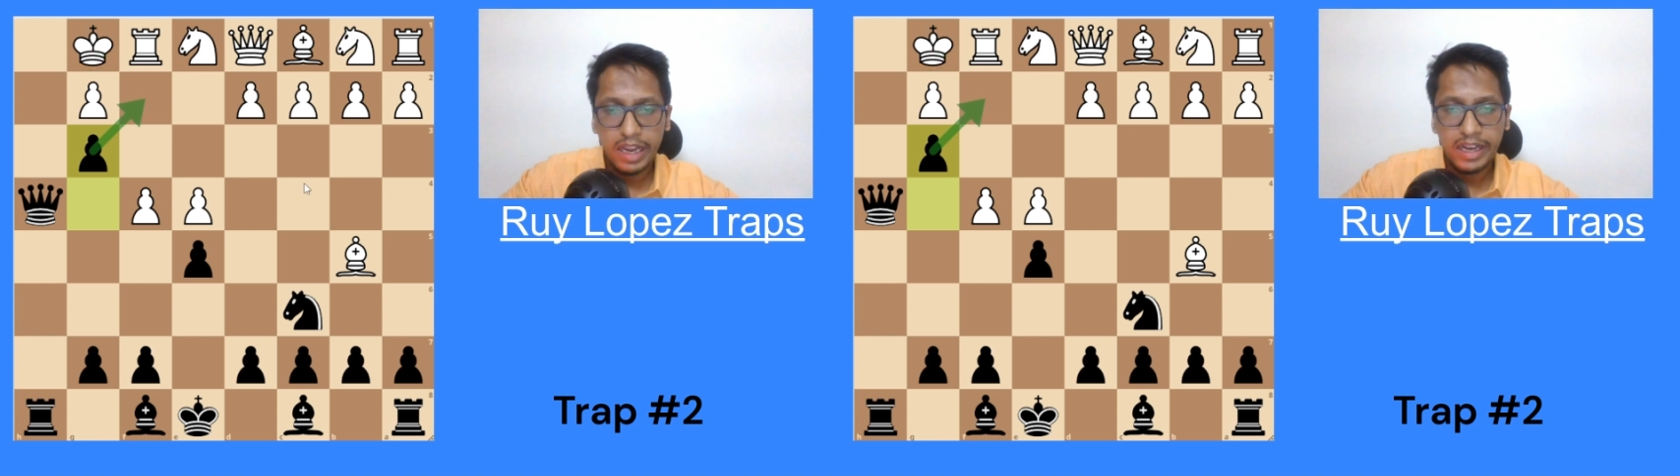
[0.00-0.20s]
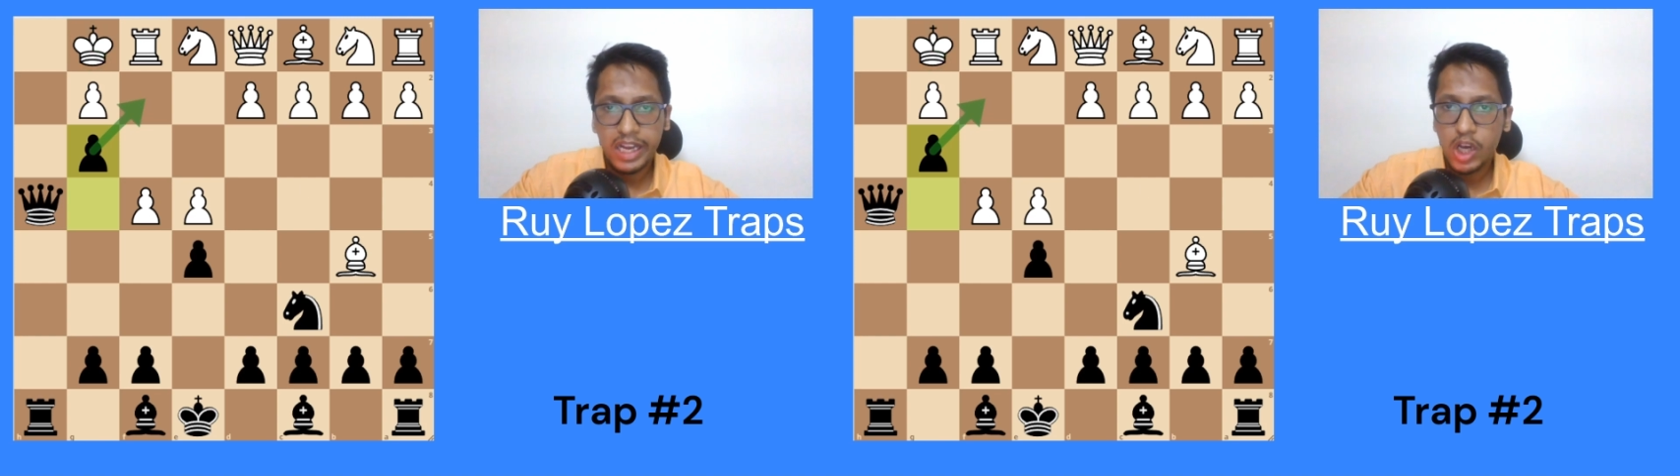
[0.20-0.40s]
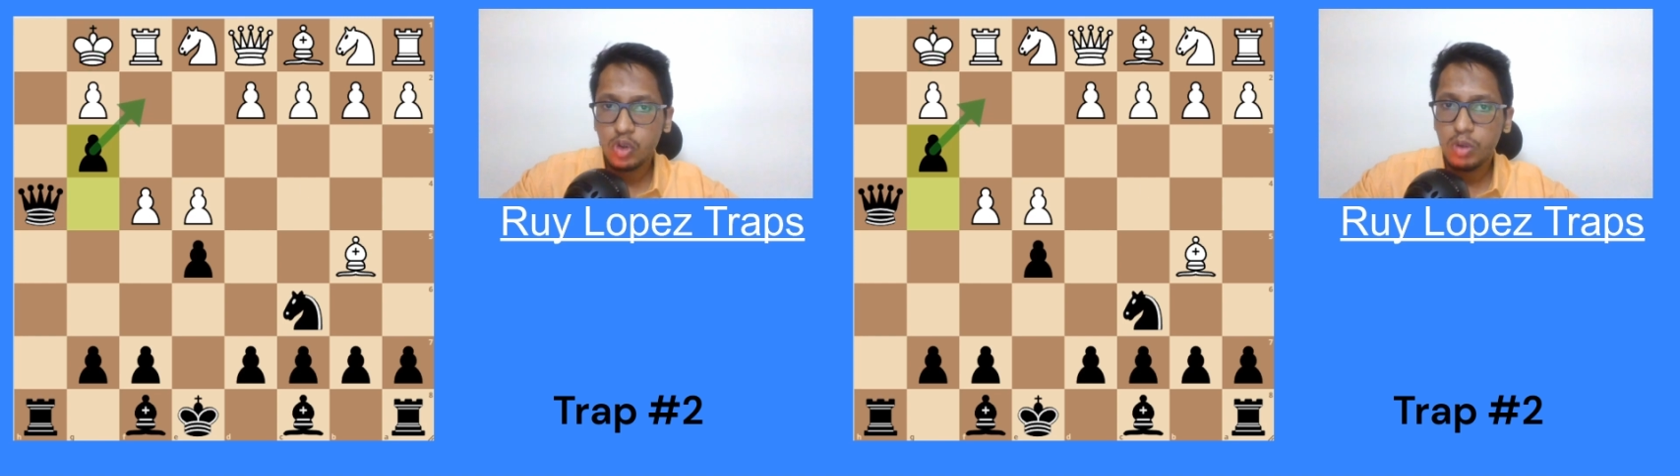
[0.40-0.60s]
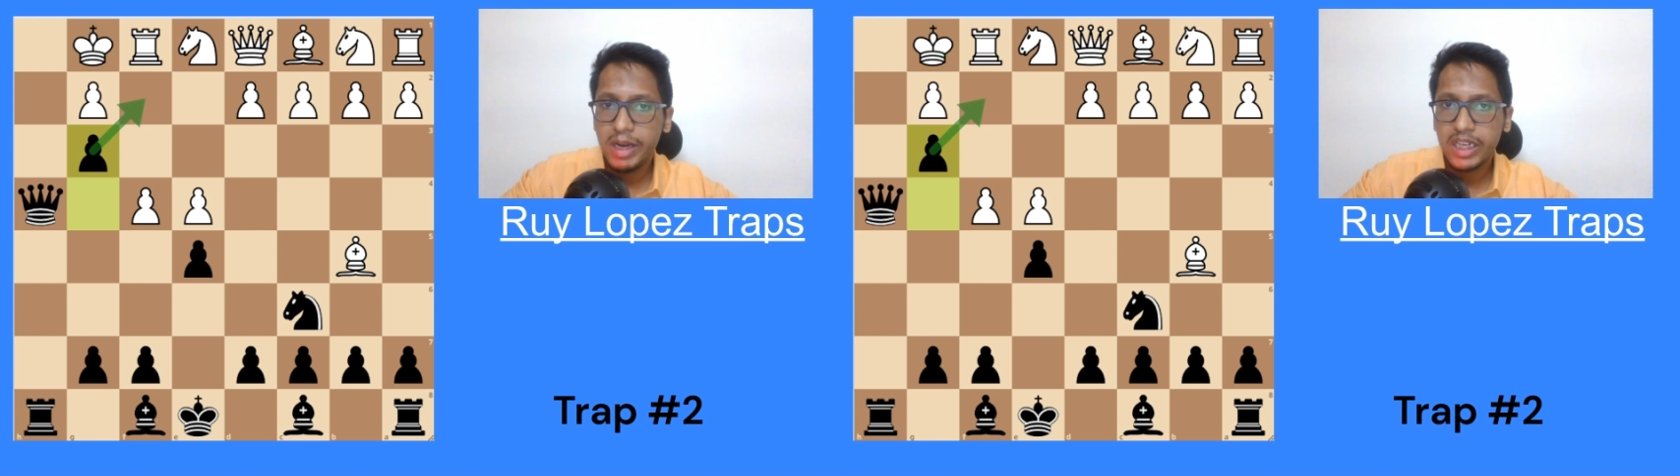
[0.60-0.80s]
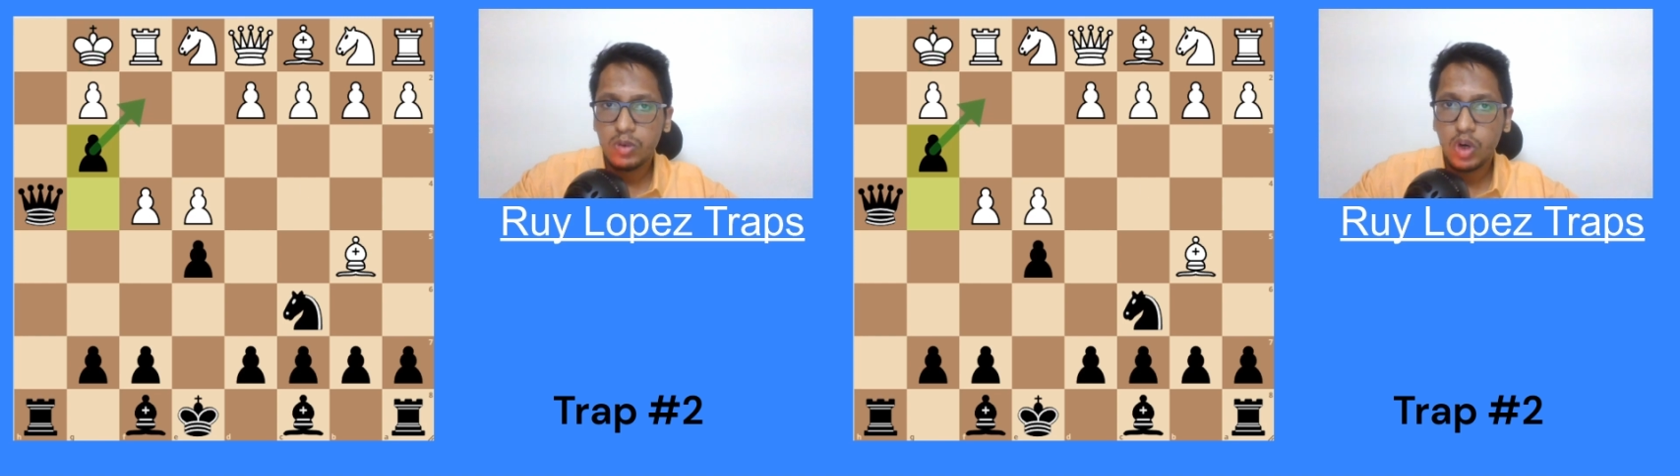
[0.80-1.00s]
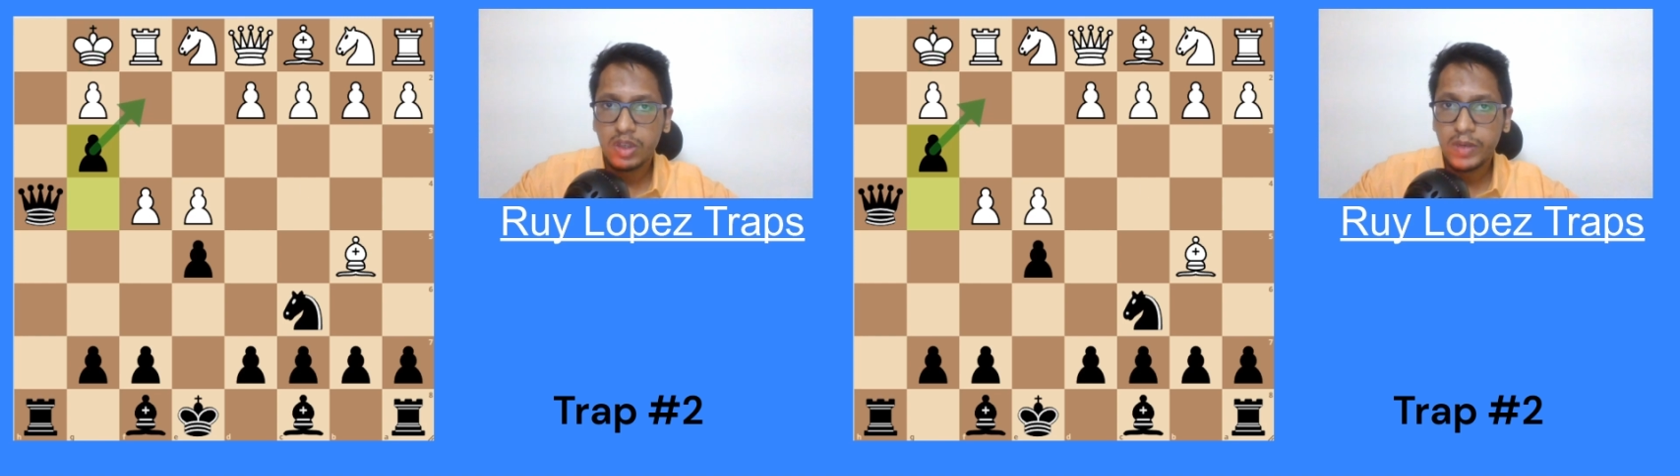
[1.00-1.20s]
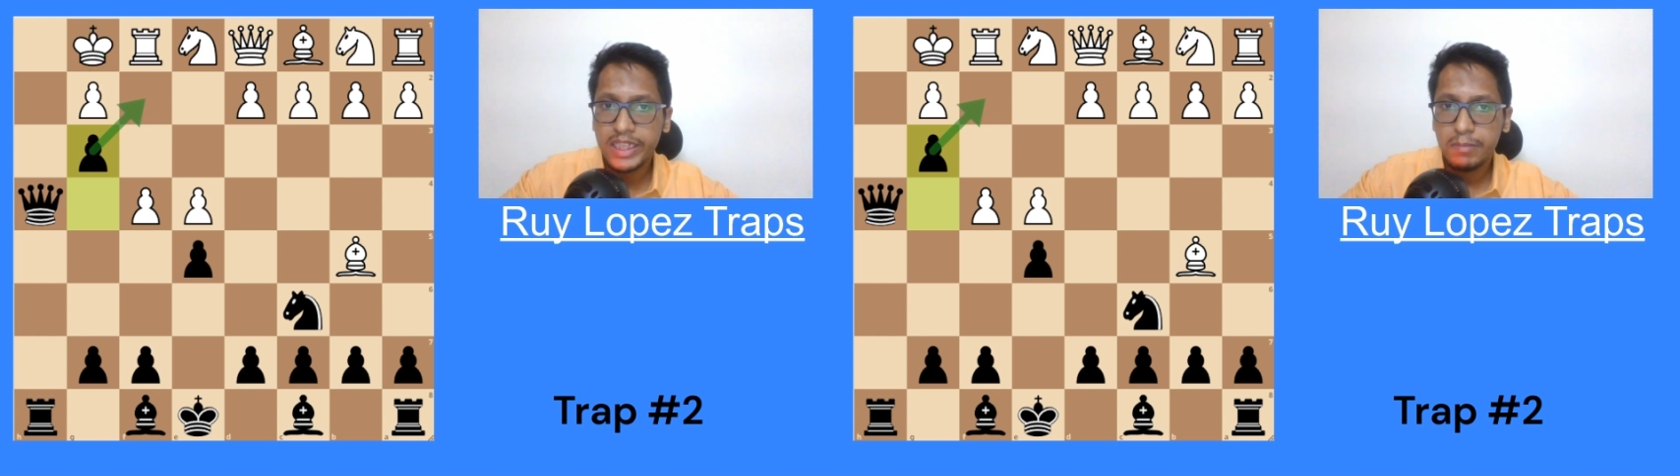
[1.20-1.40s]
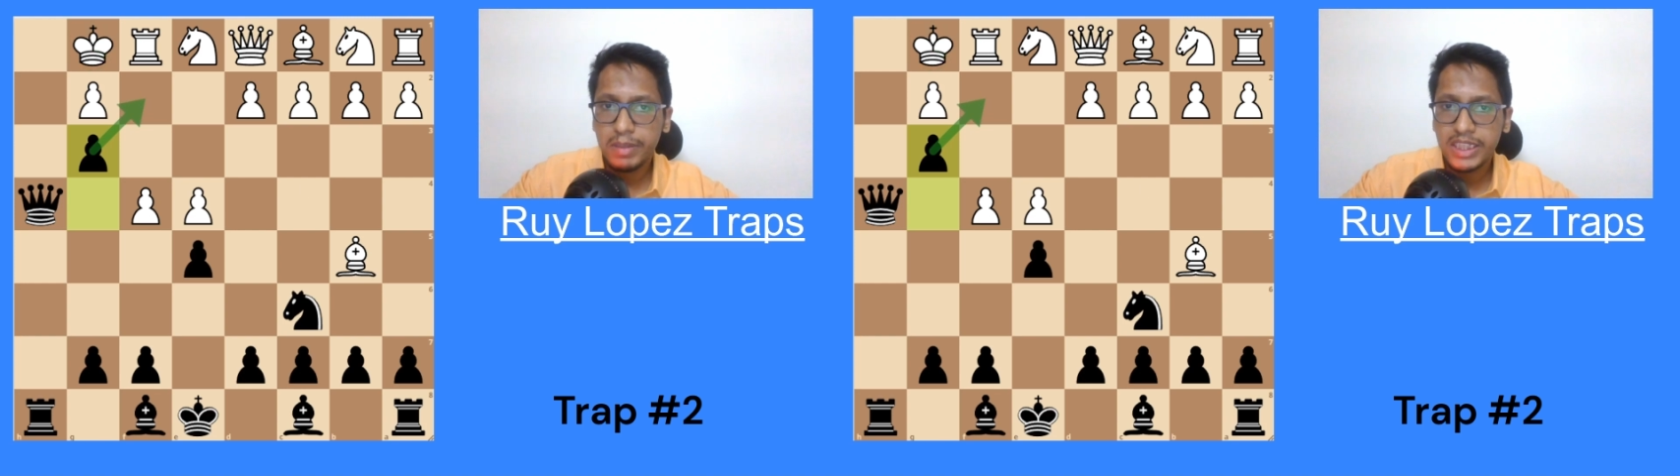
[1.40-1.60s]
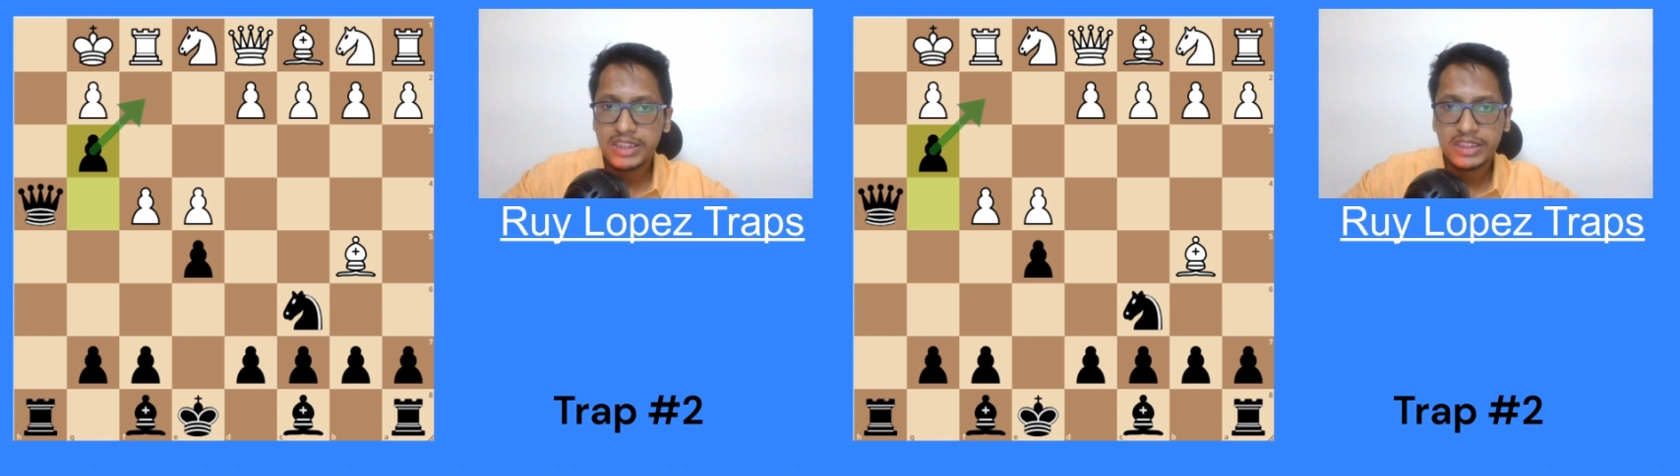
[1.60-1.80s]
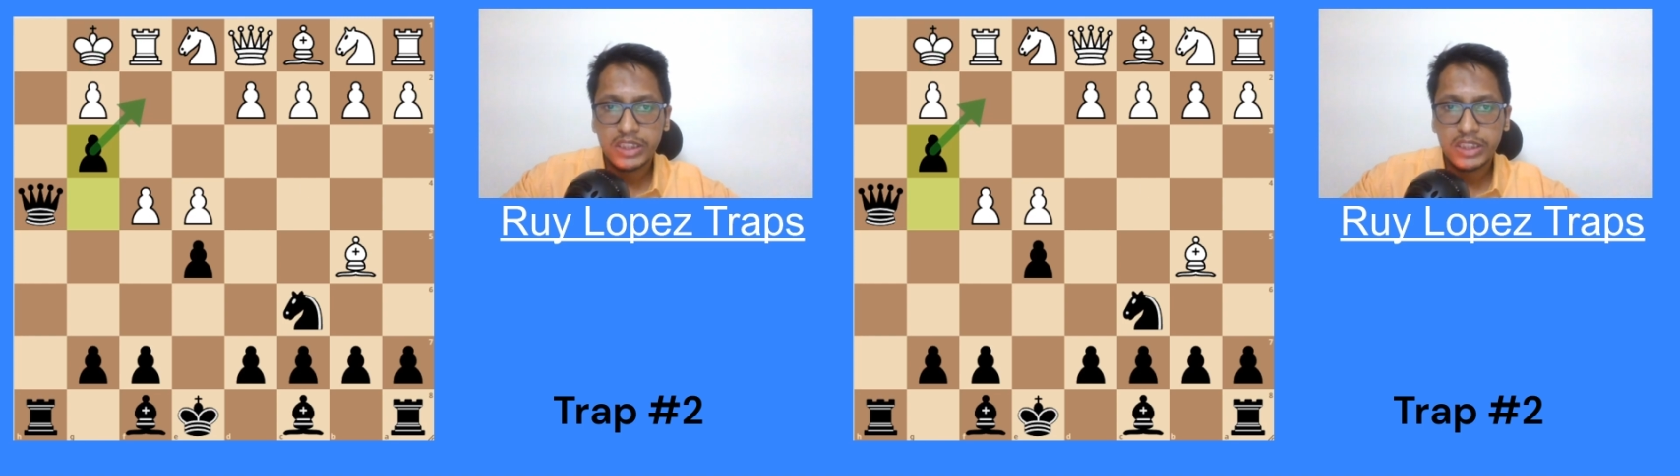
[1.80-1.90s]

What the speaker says: And now no matter what white plays,